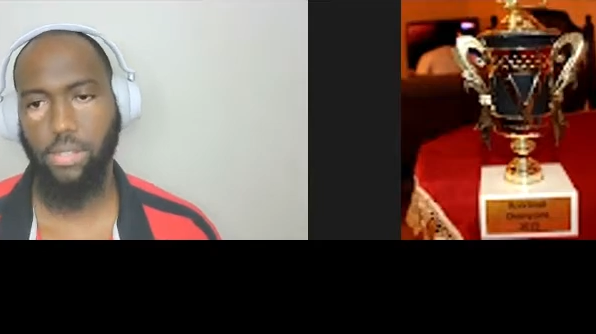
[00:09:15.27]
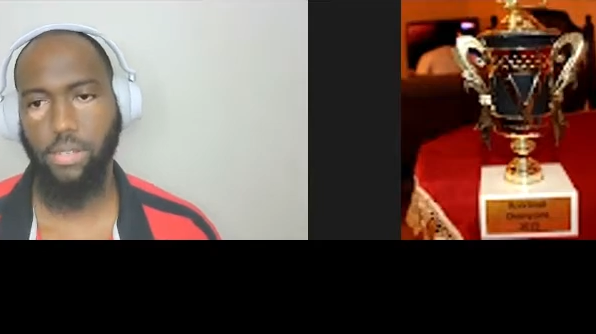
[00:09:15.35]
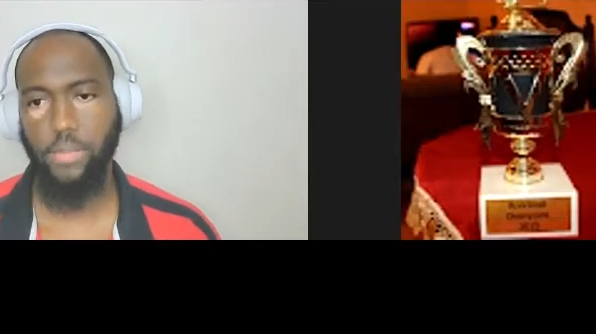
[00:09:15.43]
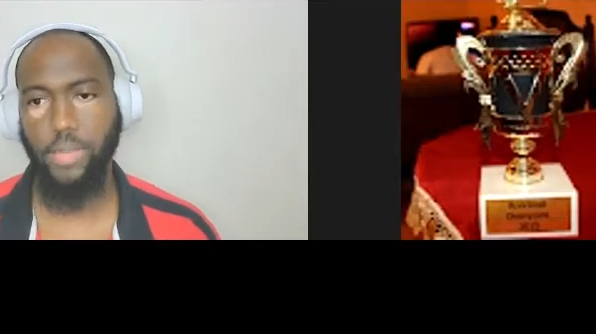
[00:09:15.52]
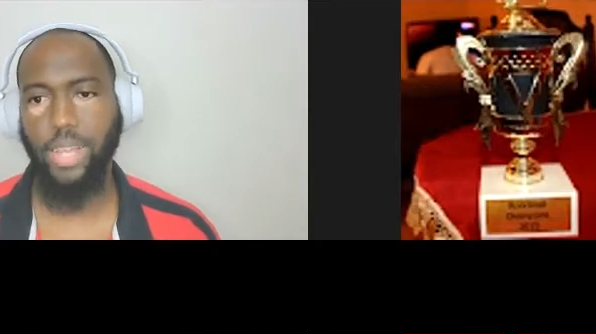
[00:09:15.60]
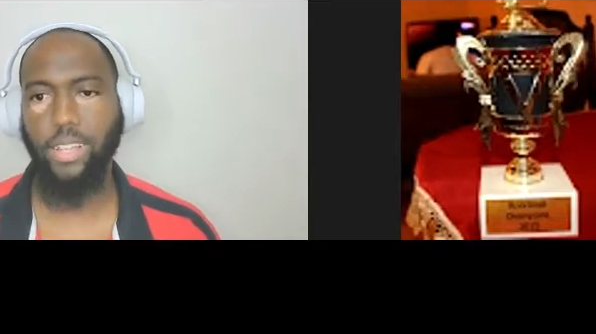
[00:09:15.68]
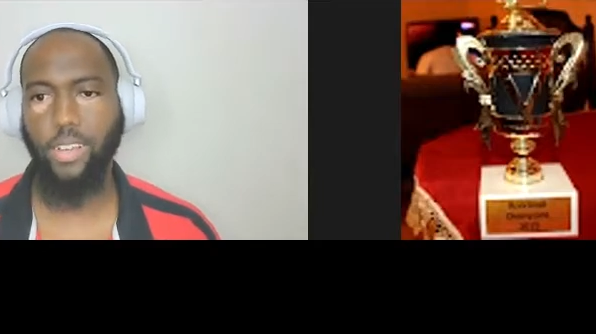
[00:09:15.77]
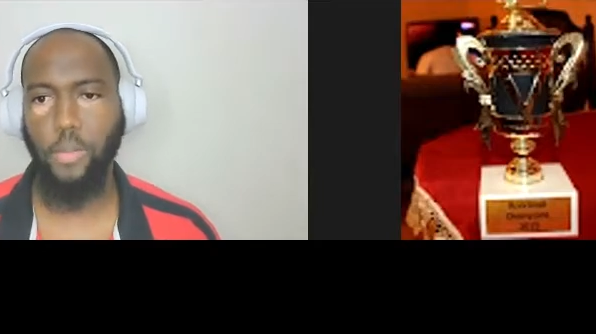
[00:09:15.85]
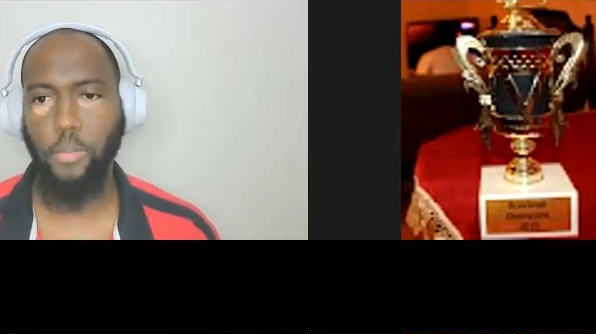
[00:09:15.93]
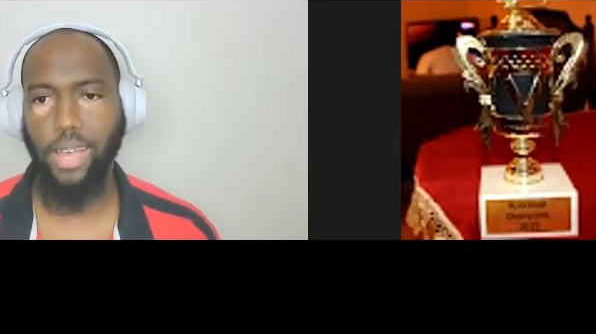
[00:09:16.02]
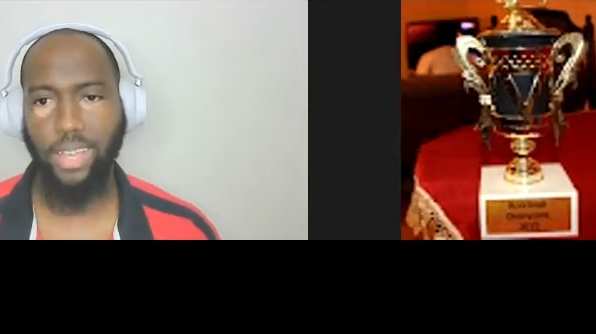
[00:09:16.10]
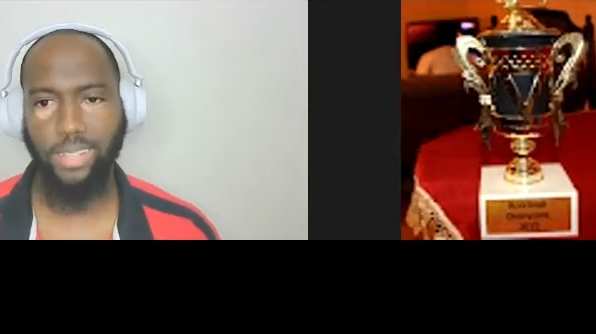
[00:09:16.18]
I mean, I'm not
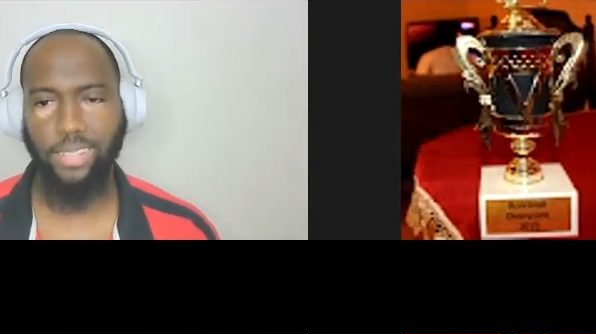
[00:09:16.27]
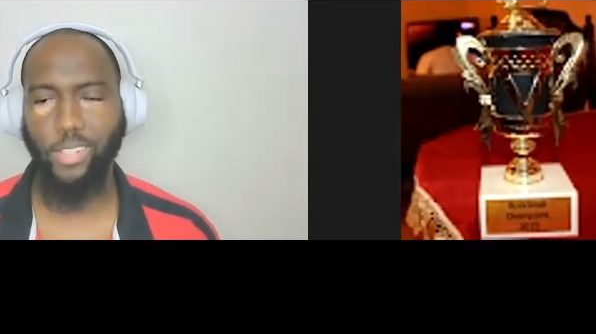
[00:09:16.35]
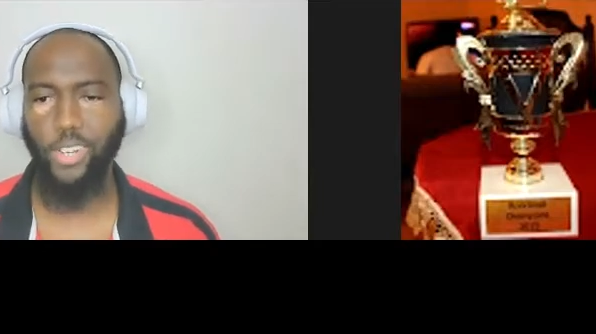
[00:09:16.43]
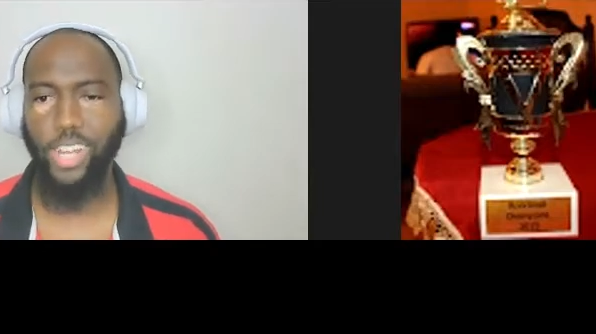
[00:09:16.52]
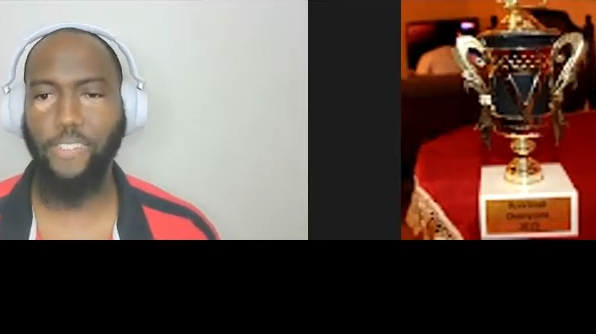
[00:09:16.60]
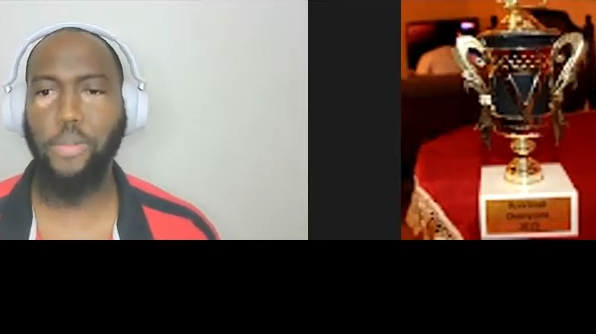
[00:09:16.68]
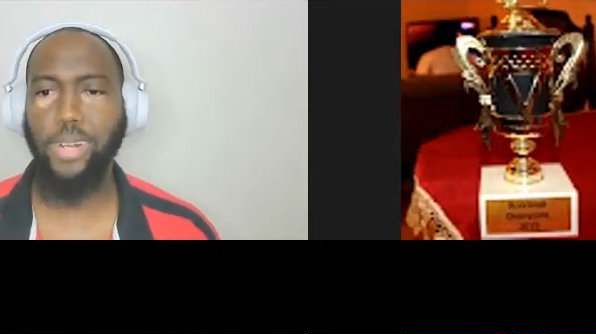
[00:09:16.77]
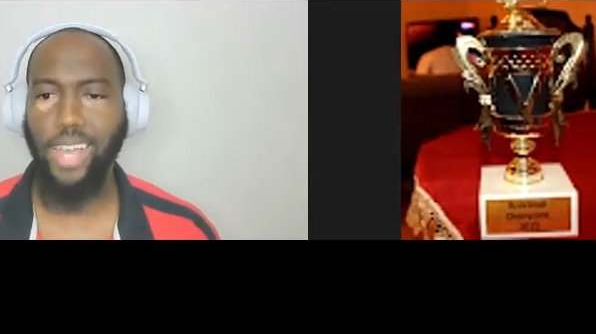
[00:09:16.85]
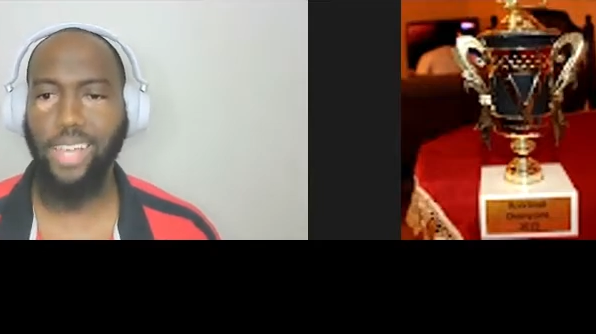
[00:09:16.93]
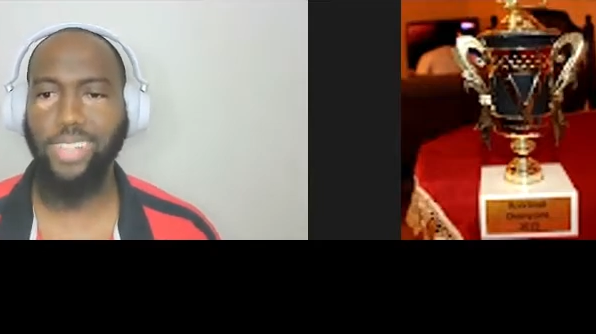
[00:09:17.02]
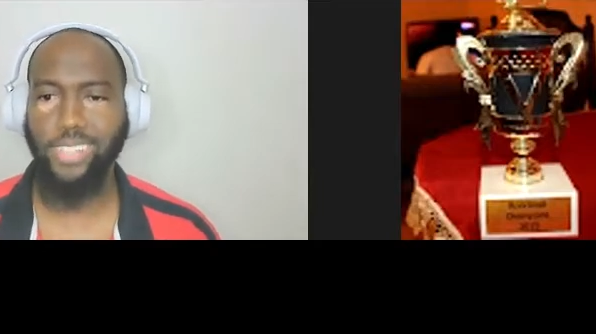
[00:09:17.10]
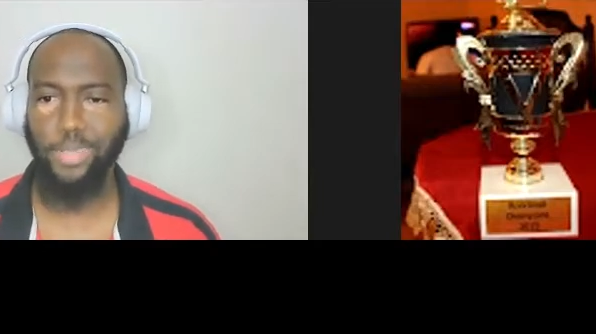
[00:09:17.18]
going to buy. Dog, everybody
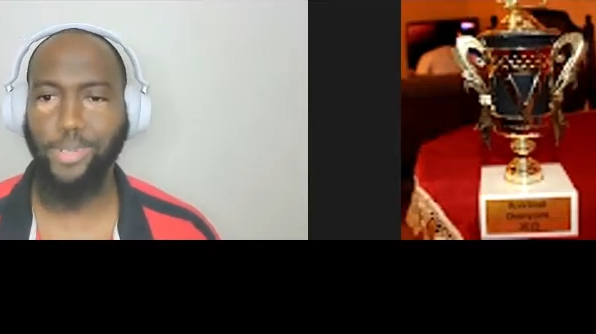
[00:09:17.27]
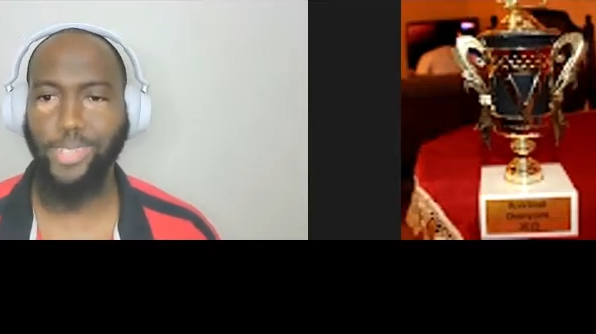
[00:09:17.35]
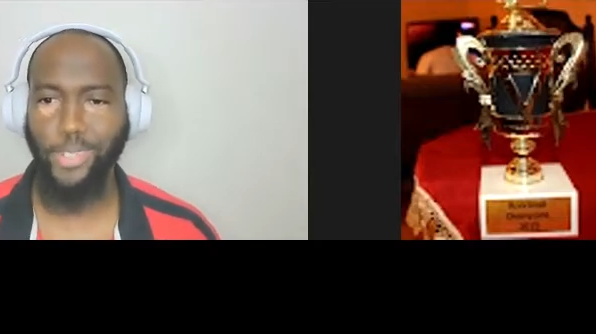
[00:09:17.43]
are excited about.